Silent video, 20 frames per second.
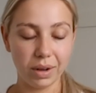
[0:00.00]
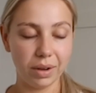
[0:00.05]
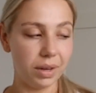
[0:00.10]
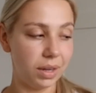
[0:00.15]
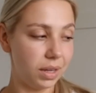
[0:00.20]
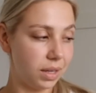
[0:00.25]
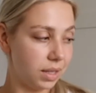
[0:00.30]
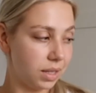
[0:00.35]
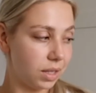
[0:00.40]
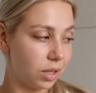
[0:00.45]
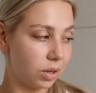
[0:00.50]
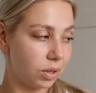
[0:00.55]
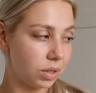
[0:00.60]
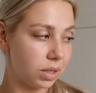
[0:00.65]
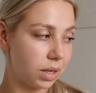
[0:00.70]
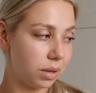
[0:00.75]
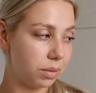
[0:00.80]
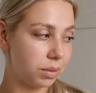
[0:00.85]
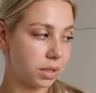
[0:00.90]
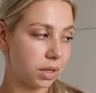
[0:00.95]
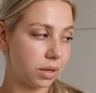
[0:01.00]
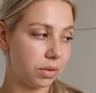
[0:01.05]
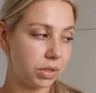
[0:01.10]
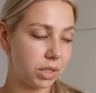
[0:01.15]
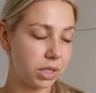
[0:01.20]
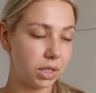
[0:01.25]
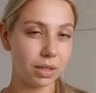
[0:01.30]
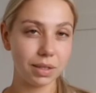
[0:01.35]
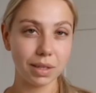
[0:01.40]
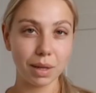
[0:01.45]
I thought that I was going to
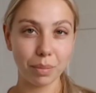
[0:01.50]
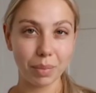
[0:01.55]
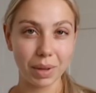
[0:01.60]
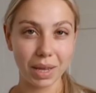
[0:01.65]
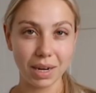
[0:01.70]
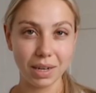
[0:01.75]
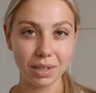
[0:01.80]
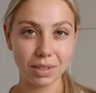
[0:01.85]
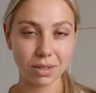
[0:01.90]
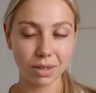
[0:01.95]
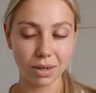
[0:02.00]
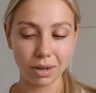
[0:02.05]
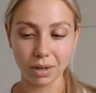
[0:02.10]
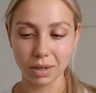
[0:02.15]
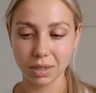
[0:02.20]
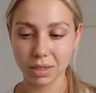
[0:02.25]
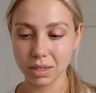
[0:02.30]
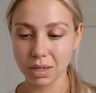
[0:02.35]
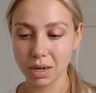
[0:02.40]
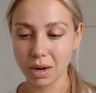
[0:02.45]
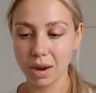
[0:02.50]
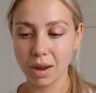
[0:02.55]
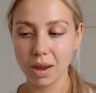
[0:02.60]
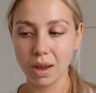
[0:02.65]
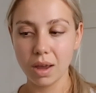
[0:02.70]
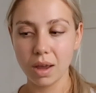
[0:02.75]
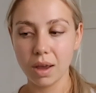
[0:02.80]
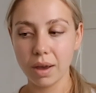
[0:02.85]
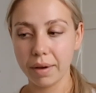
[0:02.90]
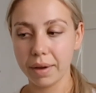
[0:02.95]
return that penny skirt,
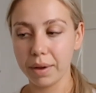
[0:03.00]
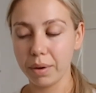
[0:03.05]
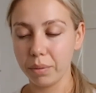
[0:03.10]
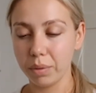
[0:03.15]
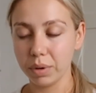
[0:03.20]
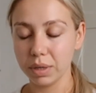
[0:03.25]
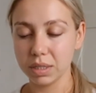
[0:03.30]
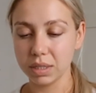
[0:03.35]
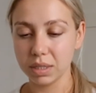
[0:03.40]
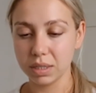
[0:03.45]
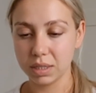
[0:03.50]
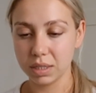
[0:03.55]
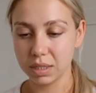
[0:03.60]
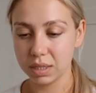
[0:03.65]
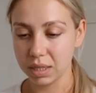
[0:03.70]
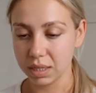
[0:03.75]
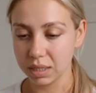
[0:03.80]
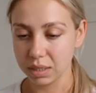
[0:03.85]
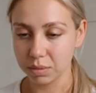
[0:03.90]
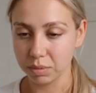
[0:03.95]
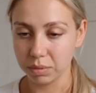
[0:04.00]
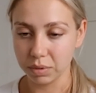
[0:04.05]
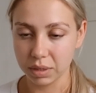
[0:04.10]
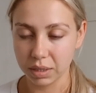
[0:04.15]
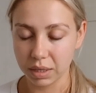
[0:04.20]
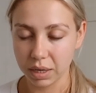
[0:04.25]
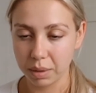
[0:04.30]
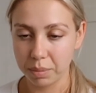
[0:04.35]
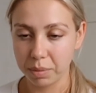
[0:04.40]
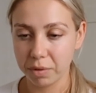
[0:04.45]
I ordered this one
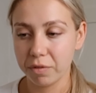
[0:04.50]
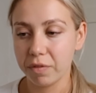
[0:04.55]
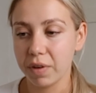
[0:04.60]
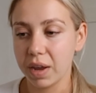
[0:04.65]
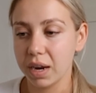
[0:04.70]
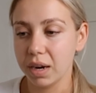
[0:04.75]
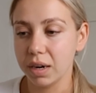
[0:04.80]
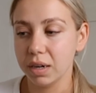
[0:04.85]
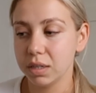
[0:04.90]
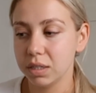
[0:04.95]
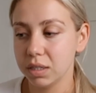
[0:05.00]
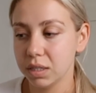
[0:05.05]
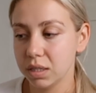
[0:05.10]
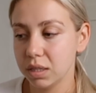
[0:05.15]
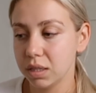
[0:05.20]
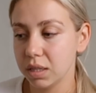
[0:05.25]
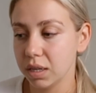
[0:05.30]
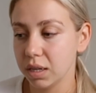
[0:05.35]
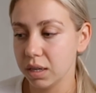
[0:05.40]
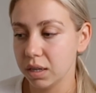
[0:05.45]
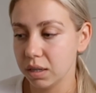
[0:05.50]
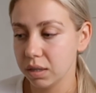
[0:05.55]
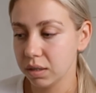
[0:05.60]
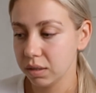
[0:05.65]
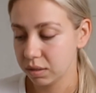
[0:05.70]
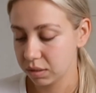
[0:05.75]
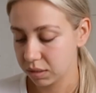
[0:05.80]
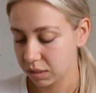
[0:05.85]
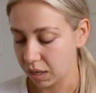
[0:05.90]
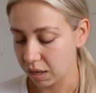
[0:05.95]
that I prepared, the
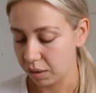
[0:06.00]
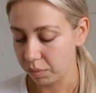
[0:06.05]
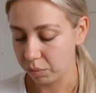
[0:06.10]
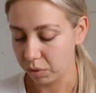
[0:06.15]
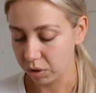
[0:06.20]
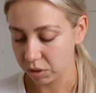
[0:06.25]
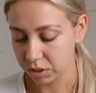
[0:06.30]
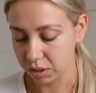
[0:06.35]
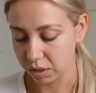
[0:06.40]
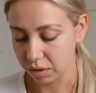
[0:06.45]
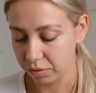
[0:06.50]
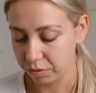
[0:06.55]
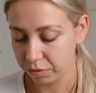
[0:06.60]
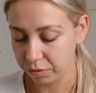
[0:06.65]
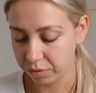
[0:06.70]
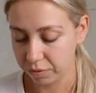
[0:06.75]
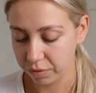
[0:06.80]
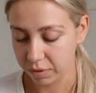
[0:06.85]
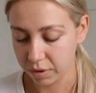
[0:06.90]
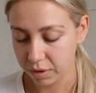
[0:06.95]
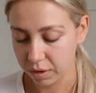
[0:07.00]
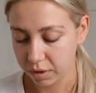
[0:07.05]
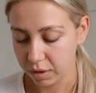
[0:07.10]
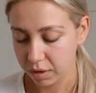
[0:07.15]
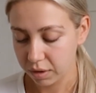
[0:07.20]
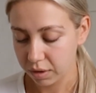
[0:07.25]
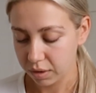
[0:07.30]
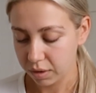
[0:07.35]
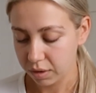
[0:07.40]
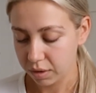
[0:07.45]
denim wash
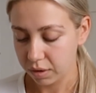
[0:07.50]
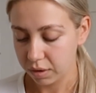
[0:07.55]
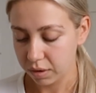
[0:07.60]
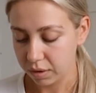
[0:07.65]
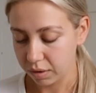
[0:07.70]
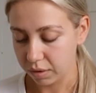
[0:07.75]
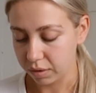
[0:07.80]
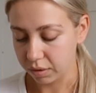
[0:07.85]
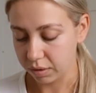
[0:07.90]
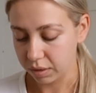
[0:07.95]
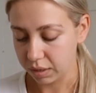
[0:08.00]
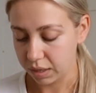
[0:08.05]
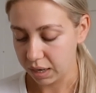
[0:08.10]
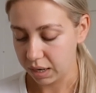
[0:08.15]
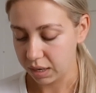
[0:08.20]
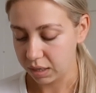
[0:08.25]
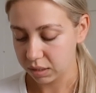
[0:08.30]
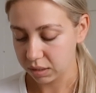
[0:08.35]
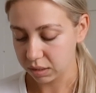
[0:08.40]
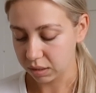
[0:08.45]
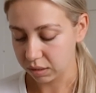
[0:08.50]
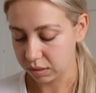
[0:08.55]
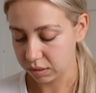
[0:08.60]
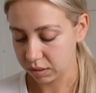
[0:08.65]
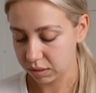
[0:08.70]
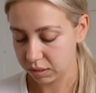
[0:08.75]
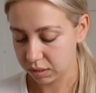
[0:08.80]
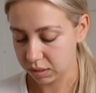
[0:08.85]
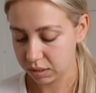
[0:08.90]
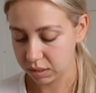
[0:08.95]
off on
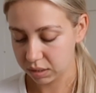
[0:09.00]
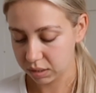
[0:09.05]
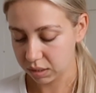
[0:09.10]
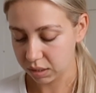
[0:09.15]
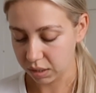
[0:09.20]
ASOS.